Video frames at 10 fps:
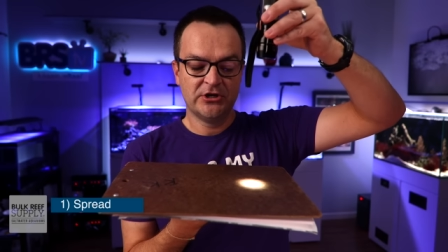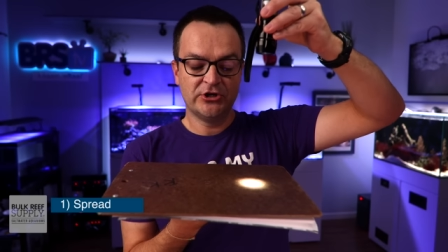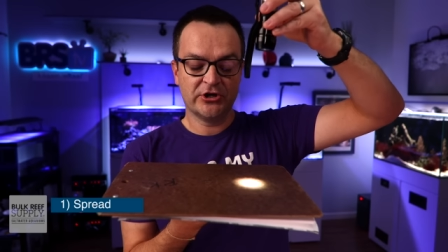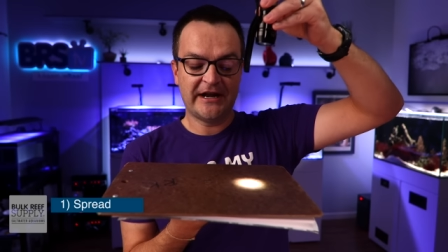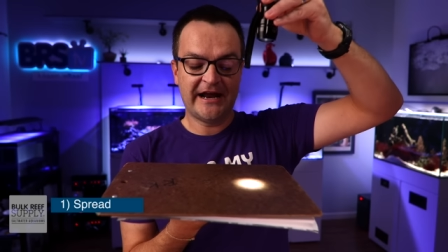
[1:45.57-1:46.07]

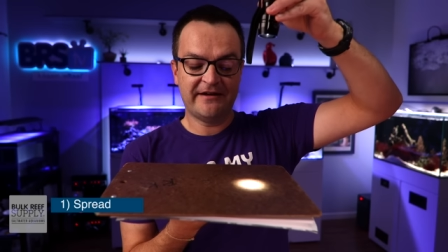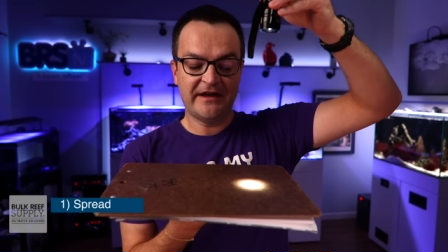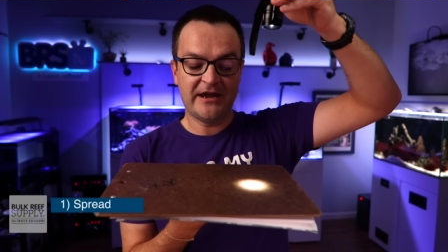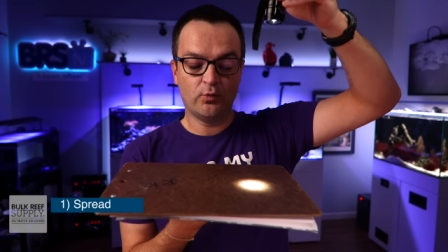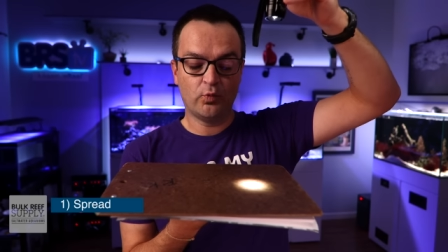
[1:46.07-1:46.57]
you're gonna have
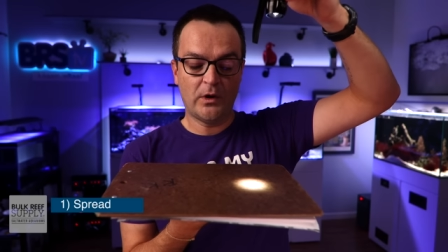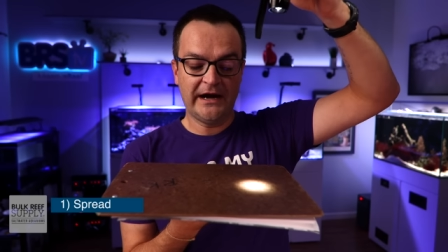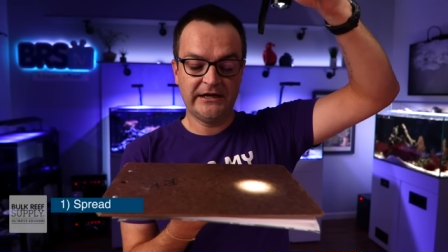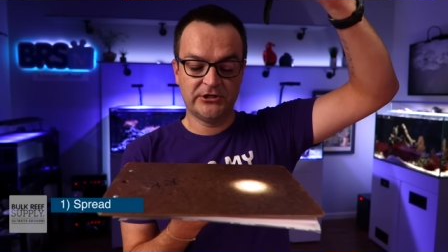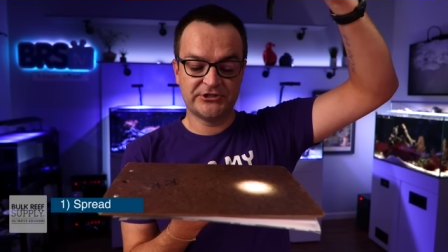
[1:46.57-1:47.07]
a
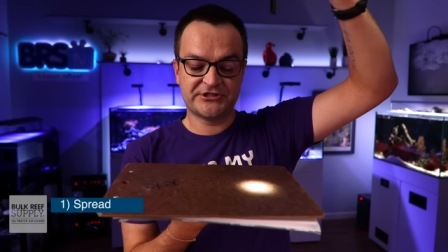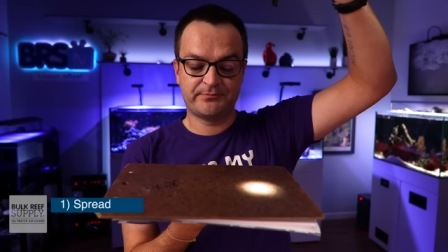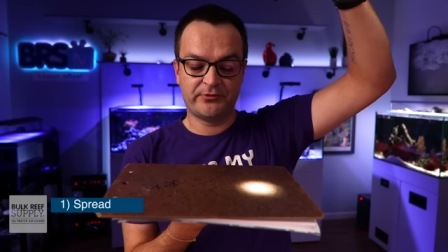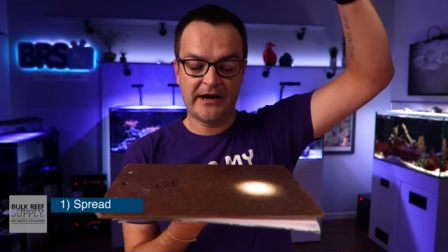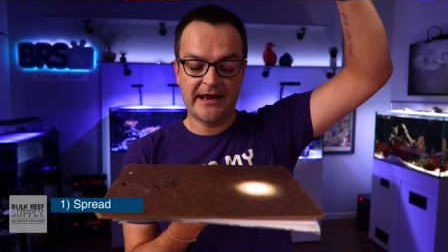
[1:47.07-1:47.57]
wider
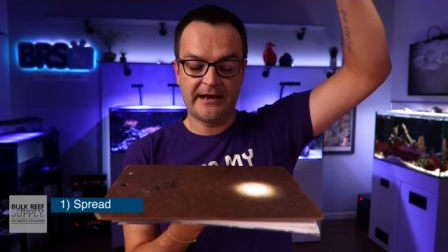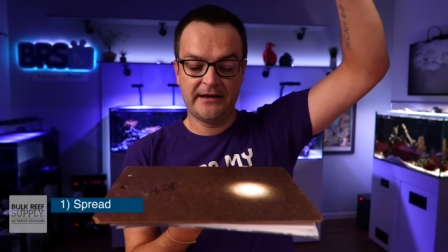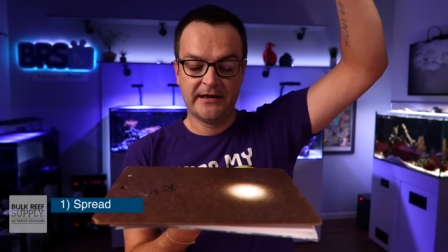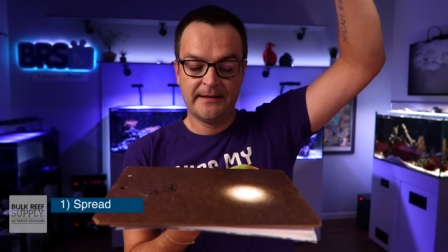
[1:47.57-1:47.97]
spread,